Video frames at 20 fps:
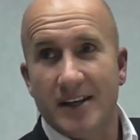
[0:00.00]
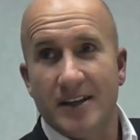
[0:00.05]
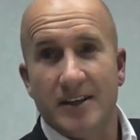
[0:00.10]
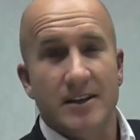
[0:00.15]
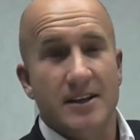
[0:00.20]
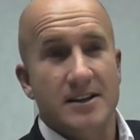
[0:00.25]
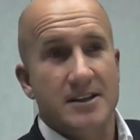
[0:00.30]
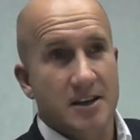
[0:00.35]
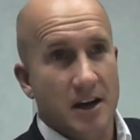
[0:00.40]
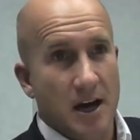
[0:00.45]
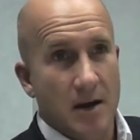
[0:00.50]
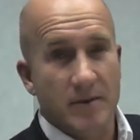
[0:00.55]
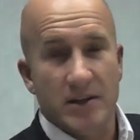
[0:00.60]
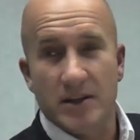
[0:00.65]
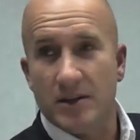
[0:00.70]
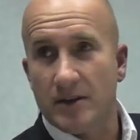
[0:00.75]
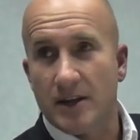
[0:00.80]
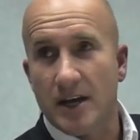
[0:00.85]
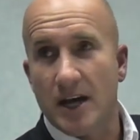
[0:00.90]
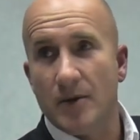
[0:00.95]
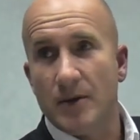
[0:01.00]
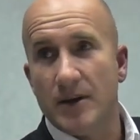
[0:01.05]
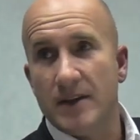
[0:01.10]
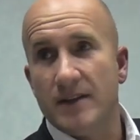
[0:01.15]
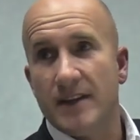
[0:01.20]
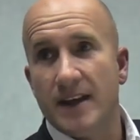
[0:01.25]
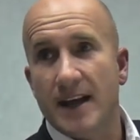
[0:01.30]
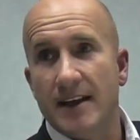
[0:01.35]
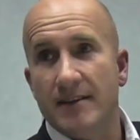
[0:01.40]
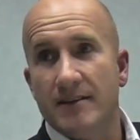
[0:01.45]
At the time that you go
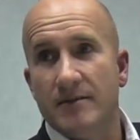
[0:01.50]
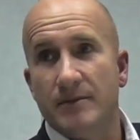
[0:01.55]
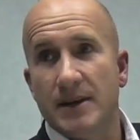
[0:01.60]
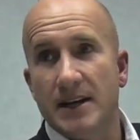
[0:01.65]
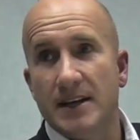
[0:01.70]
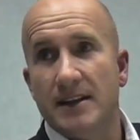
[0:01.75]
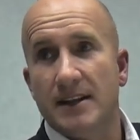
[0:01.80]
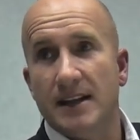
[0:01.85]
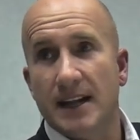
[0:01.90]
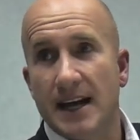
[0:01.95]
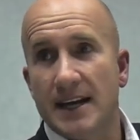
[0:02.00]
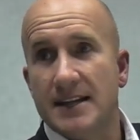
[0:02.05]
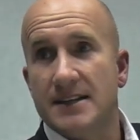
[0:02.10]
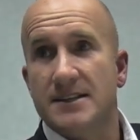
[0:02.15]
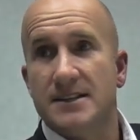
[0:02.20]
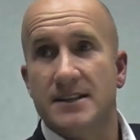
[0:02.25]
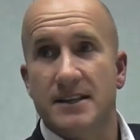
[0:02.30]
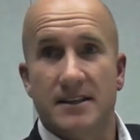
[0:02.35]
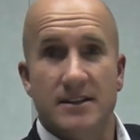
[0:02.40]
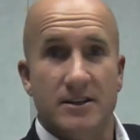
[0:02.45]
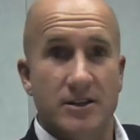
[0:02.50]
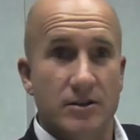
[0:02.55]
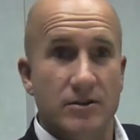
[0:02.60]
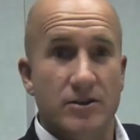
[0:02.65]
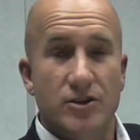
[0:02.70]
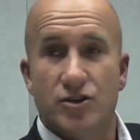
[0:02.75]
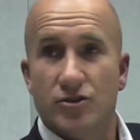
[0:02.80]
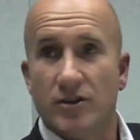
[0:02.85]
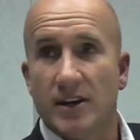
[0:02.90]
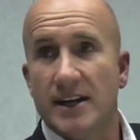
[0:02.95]
in there and meet the lads and do
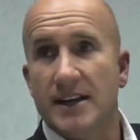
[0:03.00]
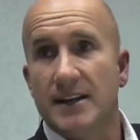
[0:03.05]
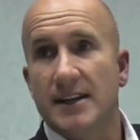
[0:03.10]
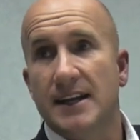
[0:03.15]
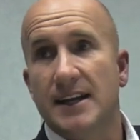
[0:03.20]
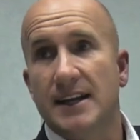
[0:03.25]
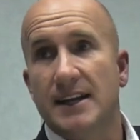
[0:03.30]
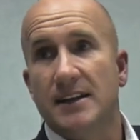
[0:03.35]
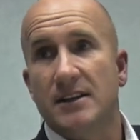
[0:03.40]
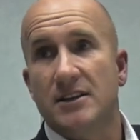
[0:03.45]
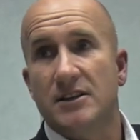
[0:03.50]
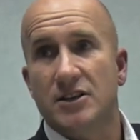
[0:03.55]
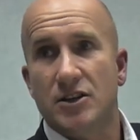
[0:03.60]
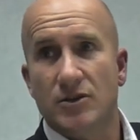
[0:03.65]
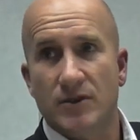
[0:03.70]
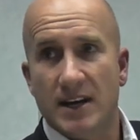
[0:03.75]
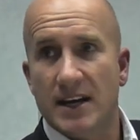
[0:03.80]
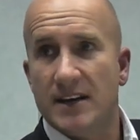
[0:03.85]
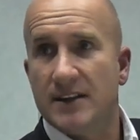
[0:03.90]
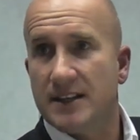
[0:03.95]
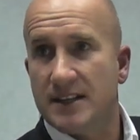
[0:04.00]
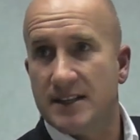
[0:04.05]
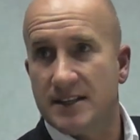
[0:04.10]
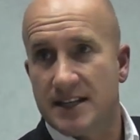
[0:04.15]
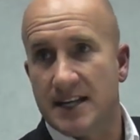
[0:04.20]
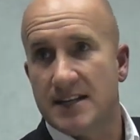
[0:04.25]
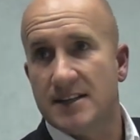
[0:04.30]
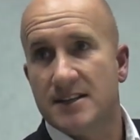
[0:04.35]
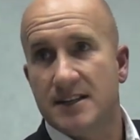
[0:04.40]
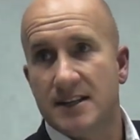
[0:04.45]
the training and do it at the
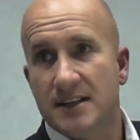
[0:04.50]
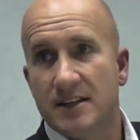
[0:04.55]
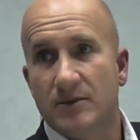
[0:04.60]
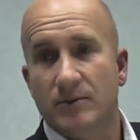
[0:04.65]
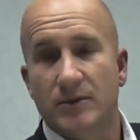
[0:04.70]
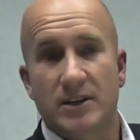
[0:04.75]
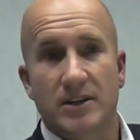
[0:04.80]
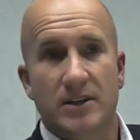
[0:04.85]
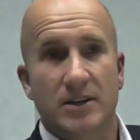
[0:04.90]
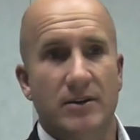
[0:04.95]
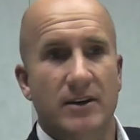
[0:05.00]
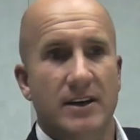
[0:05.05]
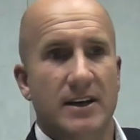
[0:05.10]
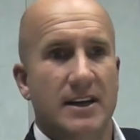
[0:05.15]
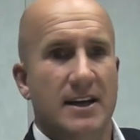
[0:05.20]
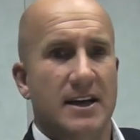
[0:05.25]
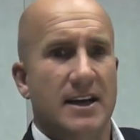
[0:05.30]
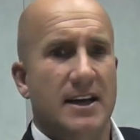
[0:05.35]
intensity that we do it,